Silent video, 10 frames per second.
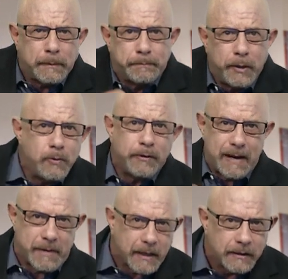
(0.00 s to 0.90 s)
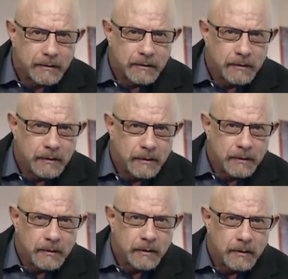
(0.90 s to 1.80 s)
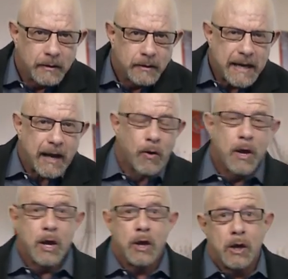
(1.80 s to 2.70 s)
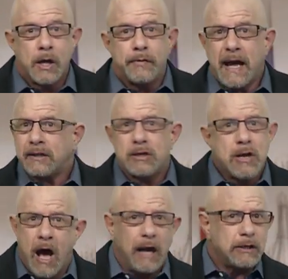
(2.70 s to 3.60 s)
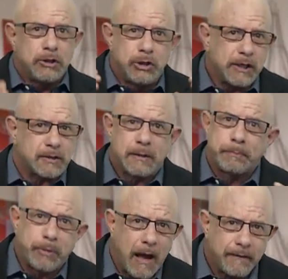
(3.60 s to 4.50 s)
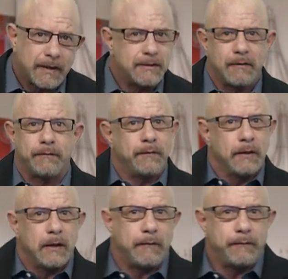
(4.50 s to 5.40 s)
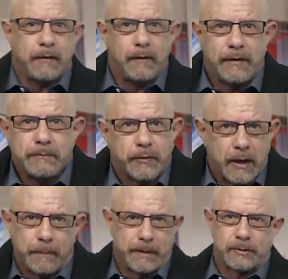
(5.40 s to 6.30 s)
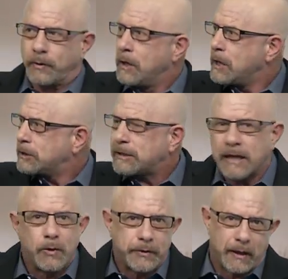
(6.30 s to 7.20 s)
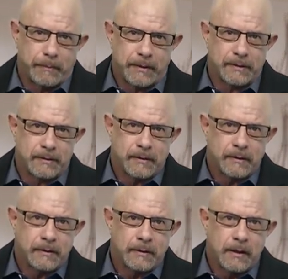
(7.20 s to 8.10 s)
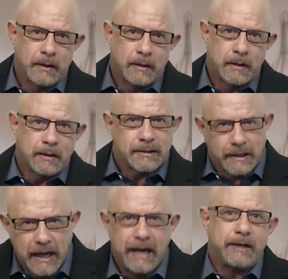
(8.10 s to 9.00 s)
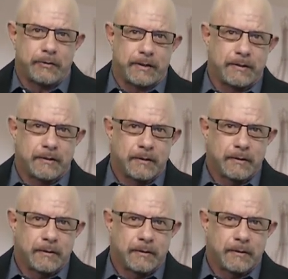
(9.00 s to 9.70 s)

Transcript: the programming. Now, that's not just the province of hypnotherapists or psychotherapists, psychiatrists.